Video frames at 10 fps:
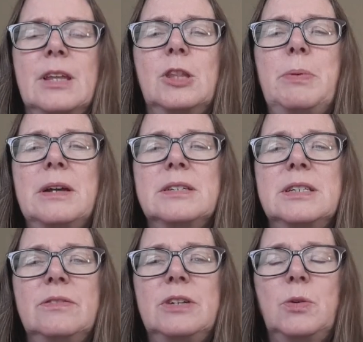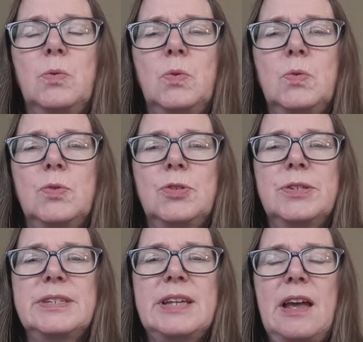the Positivity
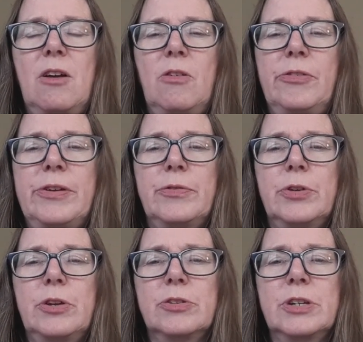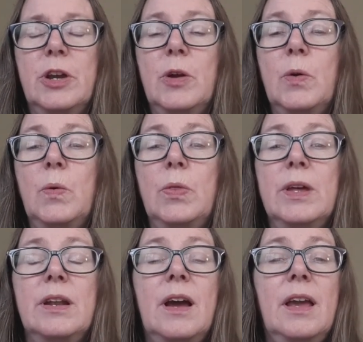Rules Sal several years ago
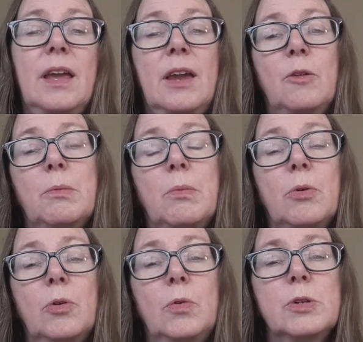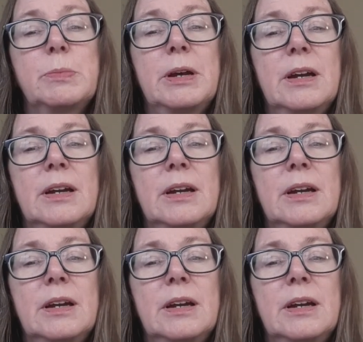that I can't remember who was by.